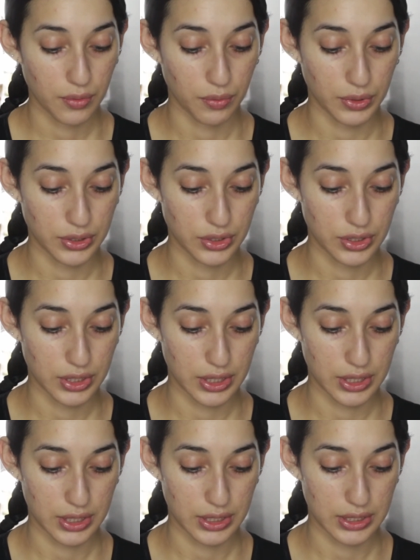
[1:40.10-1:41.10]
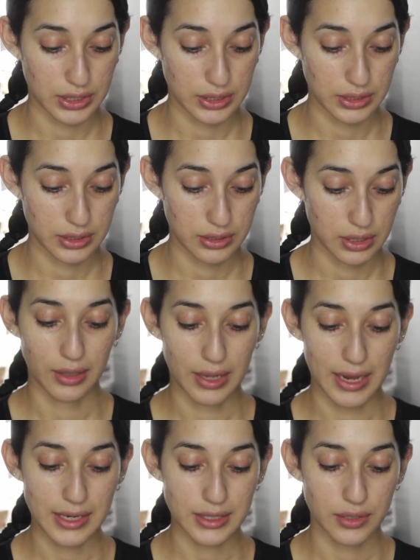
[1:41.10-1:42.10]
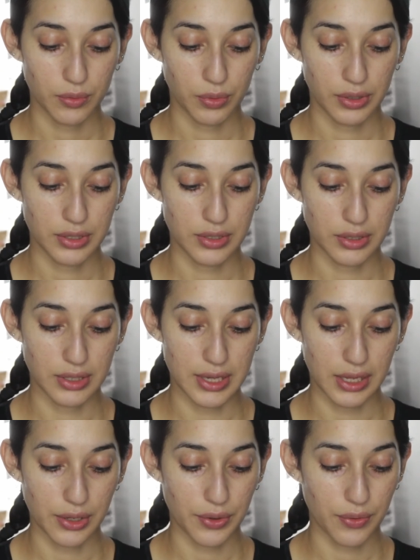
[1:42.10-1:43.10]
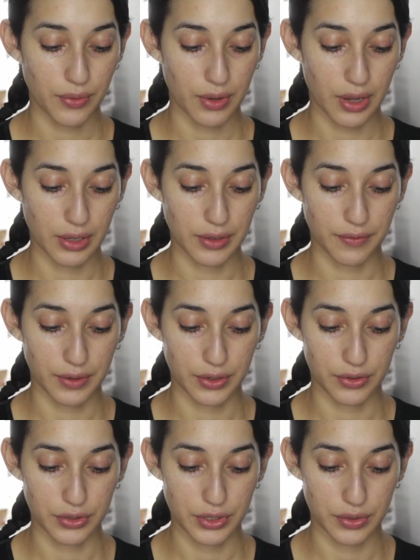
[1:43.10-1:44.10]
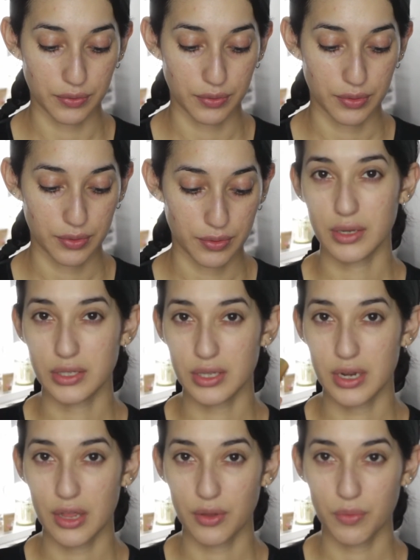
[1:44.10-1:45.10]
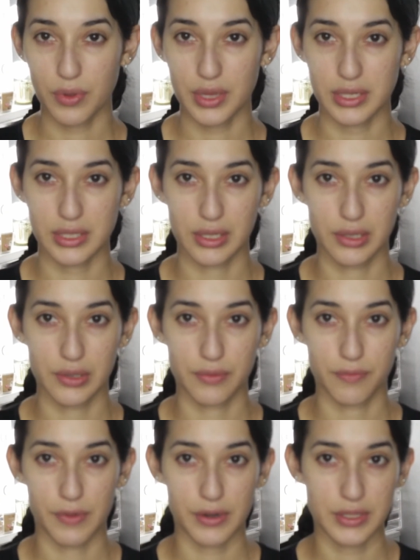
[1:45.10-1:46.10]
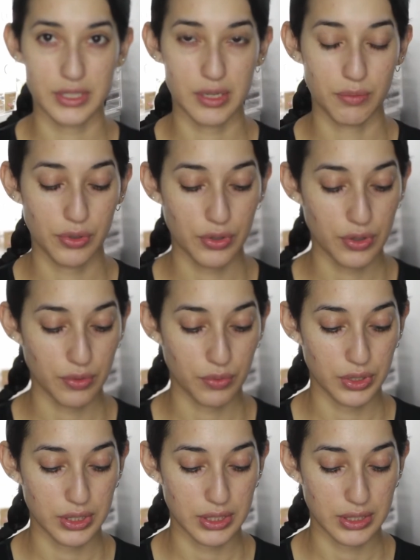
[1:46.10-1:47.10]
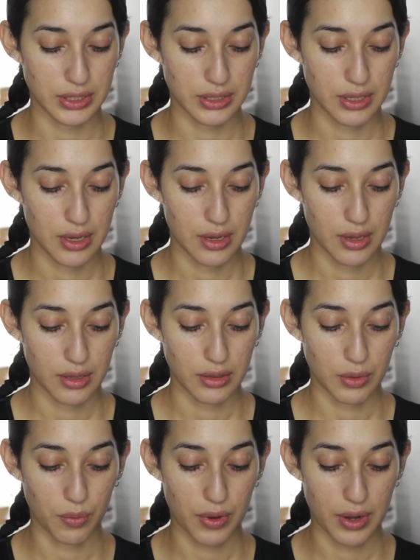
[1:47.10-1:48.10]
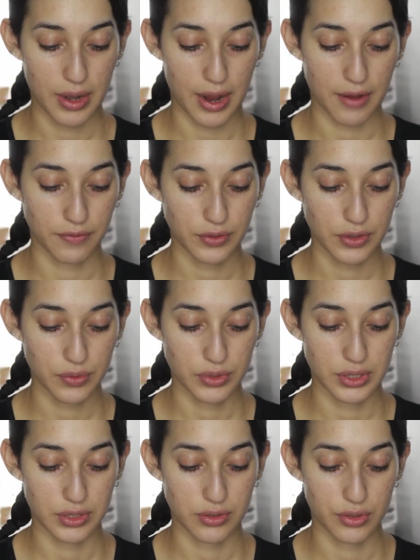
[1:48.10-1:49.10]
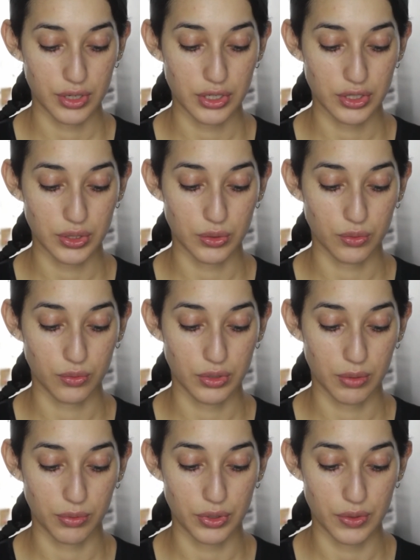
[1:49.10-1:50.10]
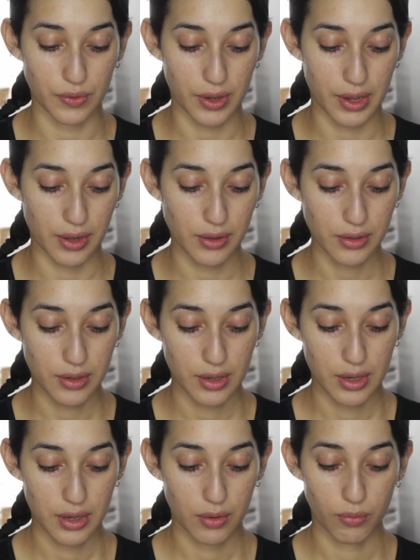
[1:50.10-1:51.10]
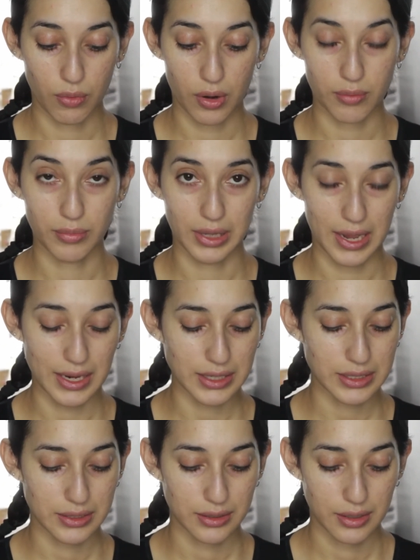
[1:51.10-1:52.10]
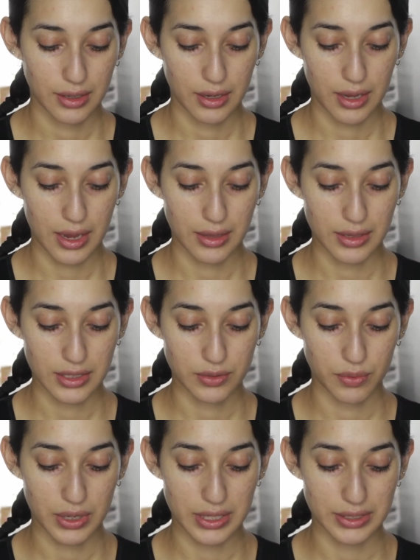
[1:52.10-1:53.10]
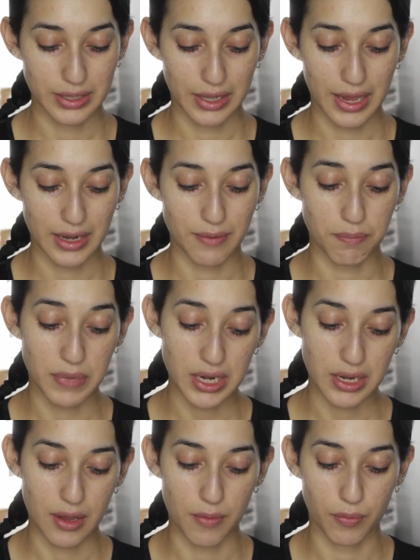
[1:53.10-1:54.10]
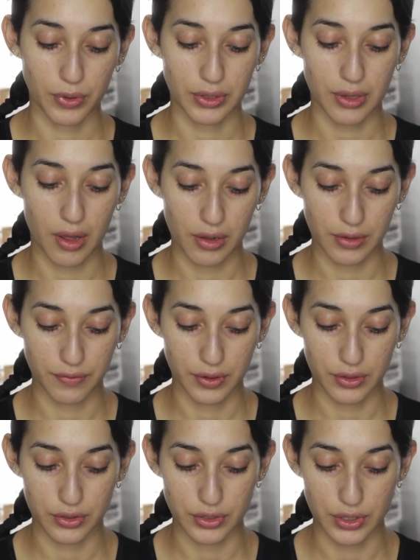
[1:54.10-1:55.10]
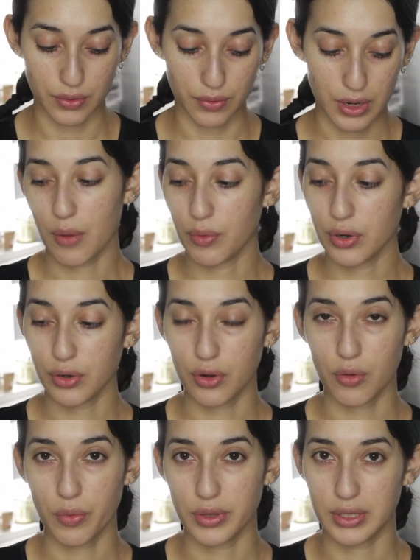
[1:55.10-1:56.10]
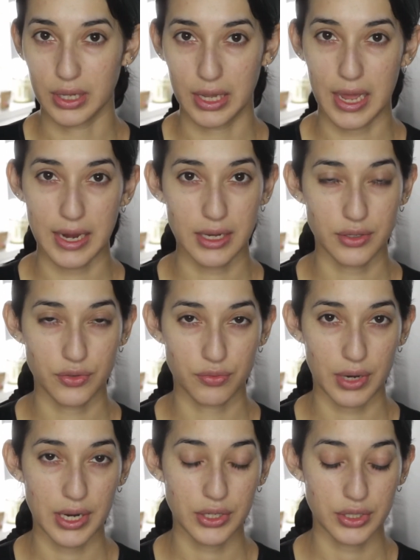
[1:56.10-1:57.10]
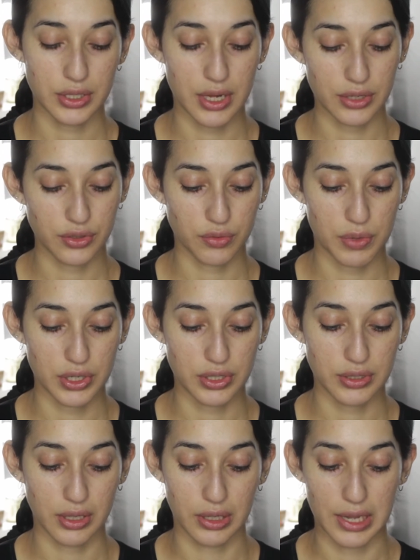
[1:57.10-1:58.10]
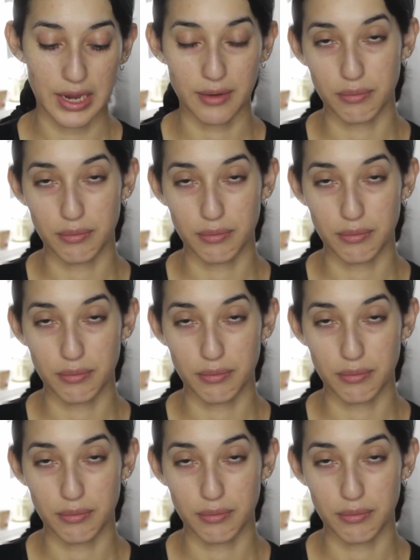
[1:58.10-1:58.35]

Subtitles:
which is light with yellow olive undertone. There's another one that's very similar, which is the one after, which is 32 WL, warm light. And this one is light medium with olive undertone. I wanted to go with the light range and not so much the light